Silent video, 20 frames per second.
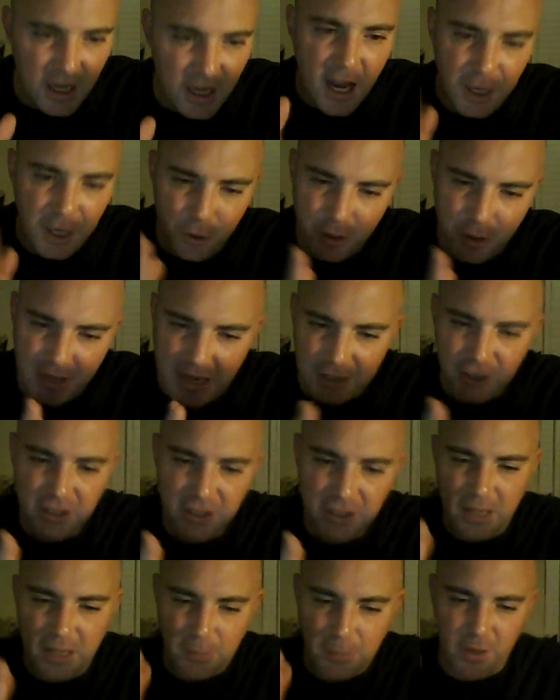and you can actually
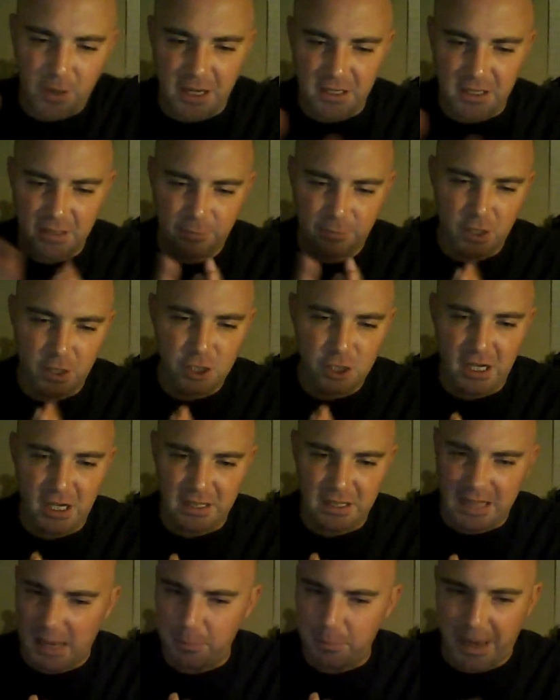
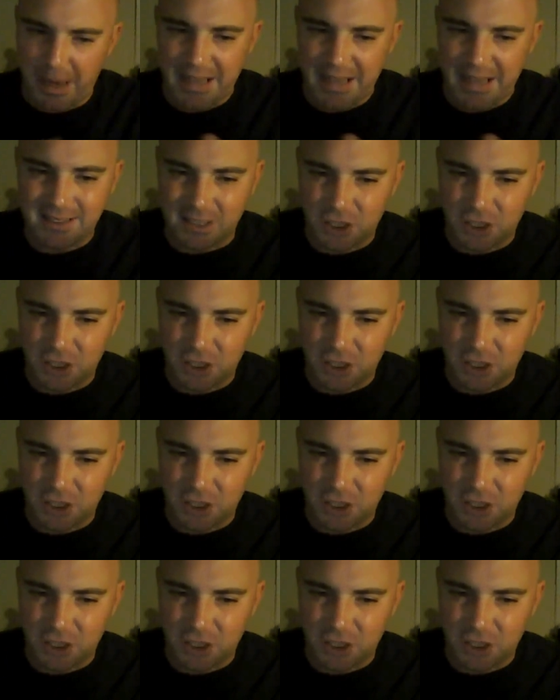differentiate that bass